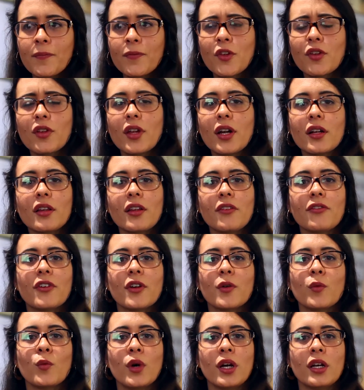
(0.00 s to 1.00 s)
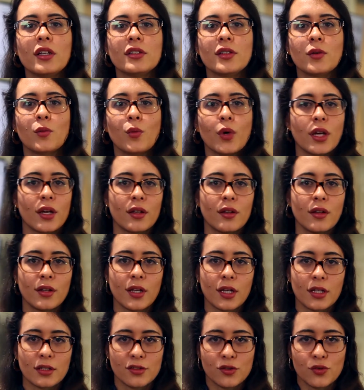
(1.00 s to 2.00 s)
so there are different ways in which we can
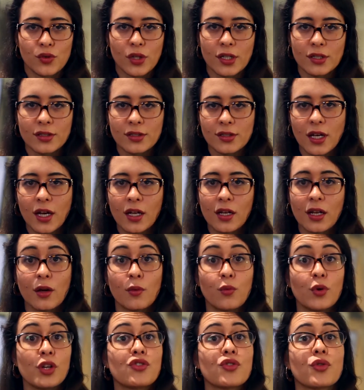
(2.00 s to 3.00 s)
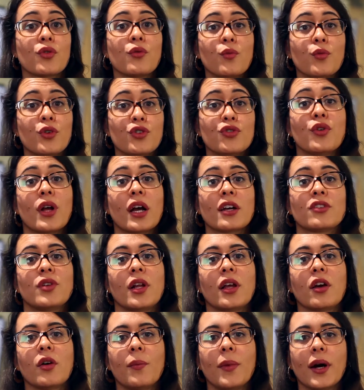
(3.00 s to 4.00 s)
detect stress, and uh, we, should, we should
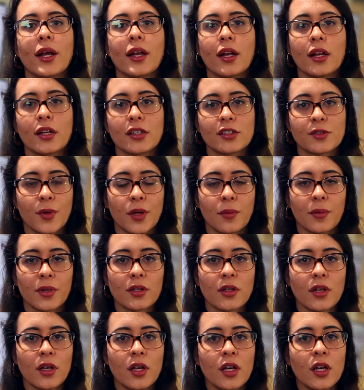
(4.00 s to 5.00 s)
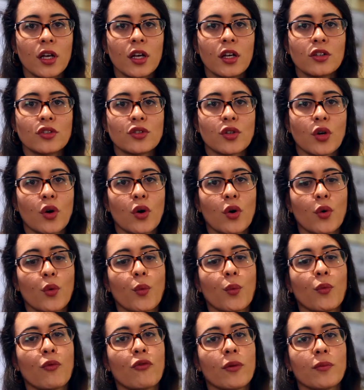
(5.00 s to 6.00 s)
actually combine an experiment.
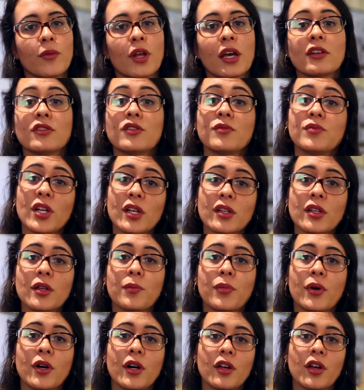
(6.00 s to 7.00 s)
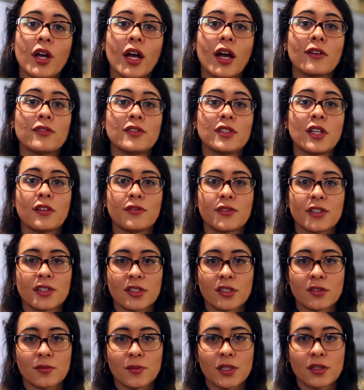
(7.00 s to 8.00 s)
So from the subjective part, you have
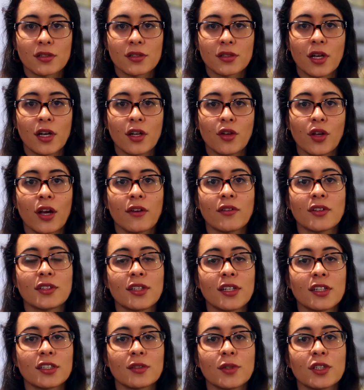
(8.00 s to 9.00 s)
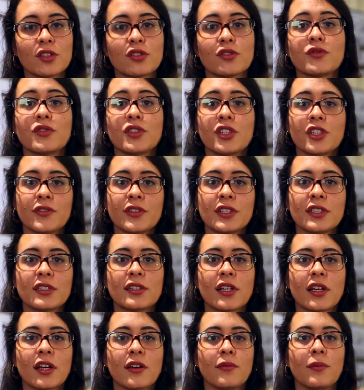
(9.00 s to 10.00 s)
self-assessments, and you have assessments and
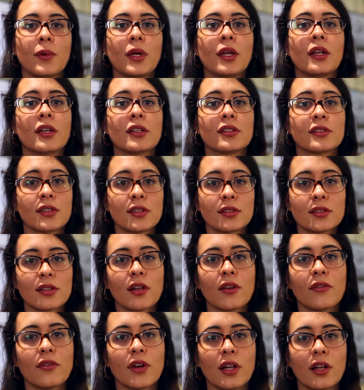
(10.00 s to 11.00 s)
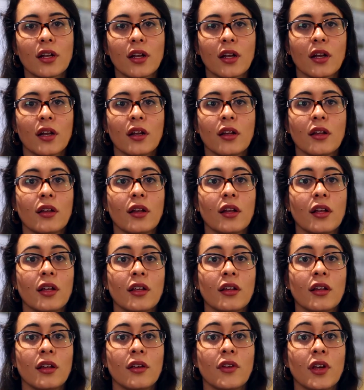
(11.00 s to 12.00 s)
surveys that have been extensively validated in the,
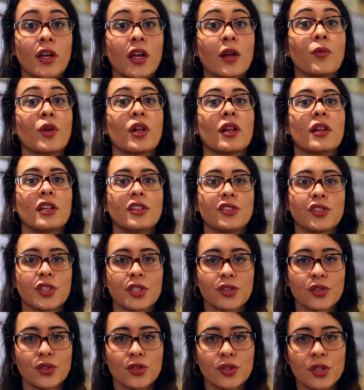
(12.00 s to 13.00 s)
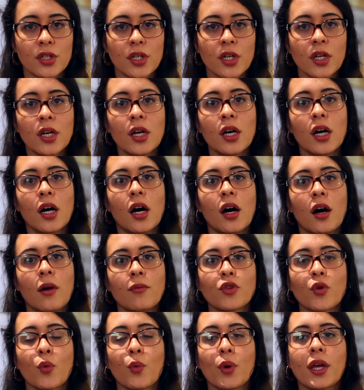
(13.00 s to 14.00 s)
in the behavioral literature.
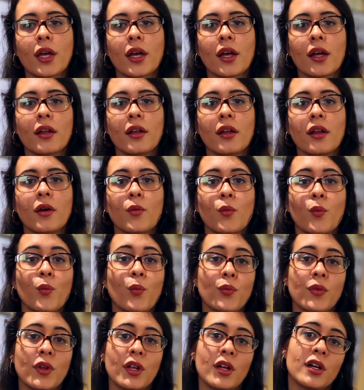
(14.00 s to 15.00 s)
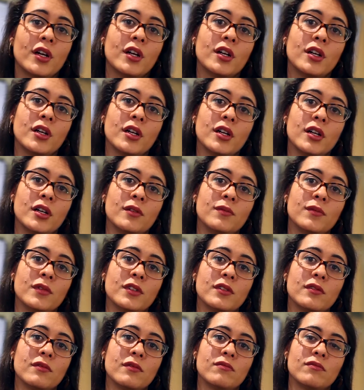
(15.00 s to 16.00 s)
Um, so we can, that are um,
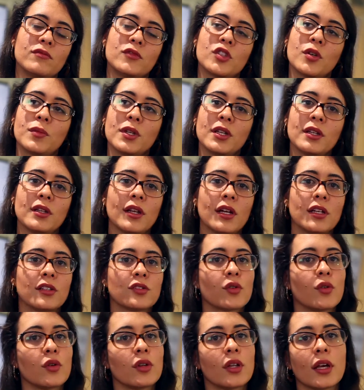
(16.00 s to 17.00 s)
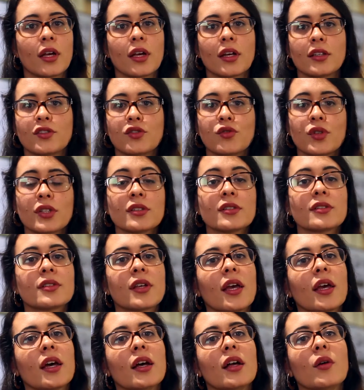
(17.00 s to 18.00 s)
something that is called like a stress
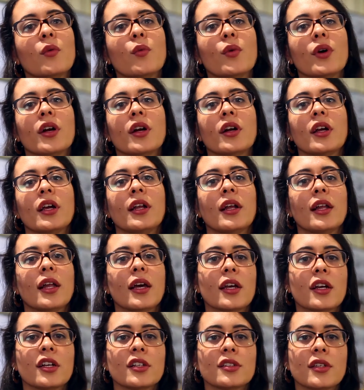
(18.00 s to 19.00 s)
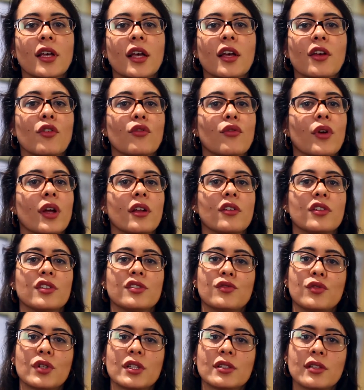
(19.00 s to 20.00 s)
scale, where in a Likert scale you rate your
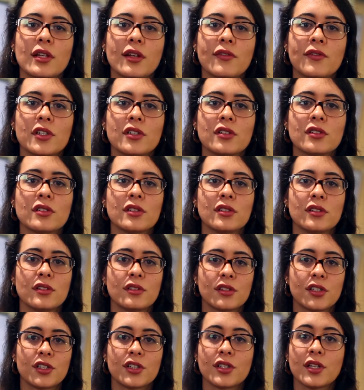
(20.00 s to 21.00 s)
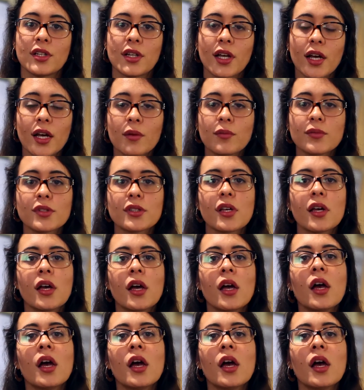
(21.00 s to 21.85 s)
stress levels in certain times.